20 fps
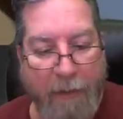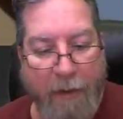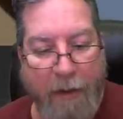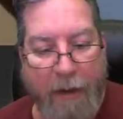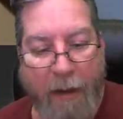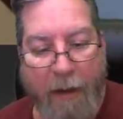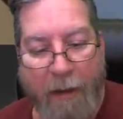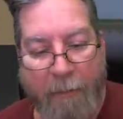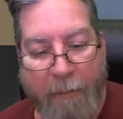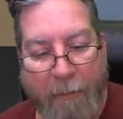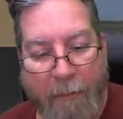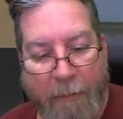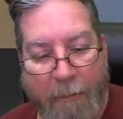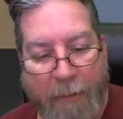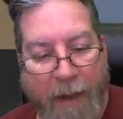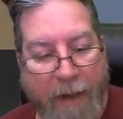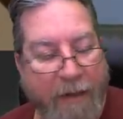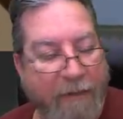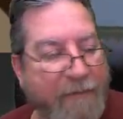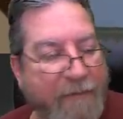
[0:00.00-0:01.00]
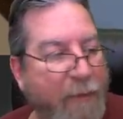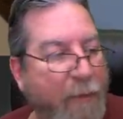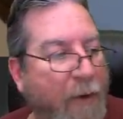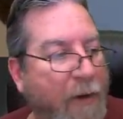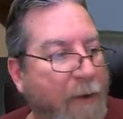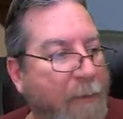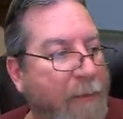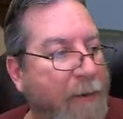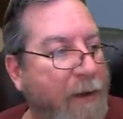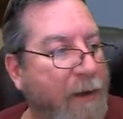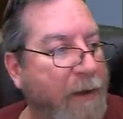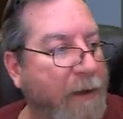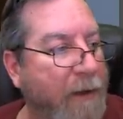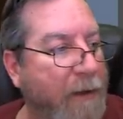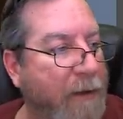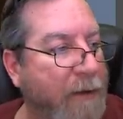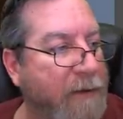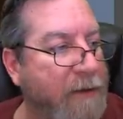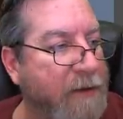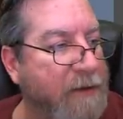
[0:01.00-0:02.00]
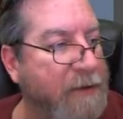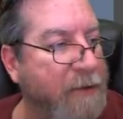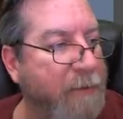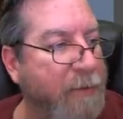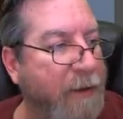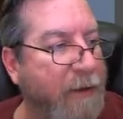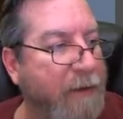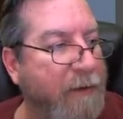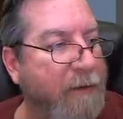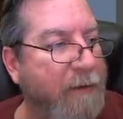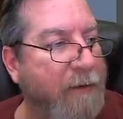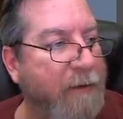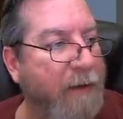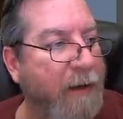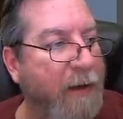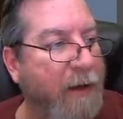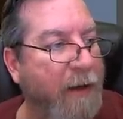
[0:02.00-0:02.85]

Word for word: But if you want to be a disciplined